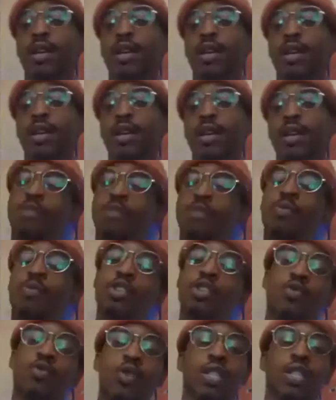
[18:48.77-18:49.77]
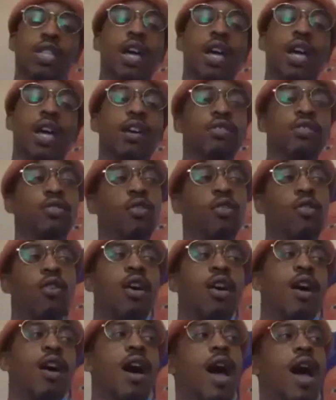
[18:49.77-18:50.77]
take this picture one time so
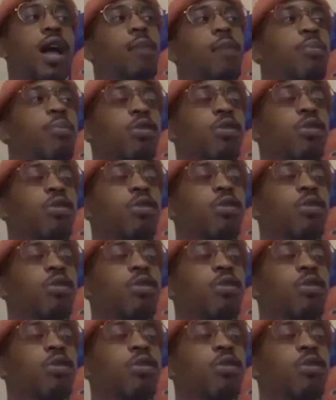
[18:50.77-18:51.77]
I can post this shit.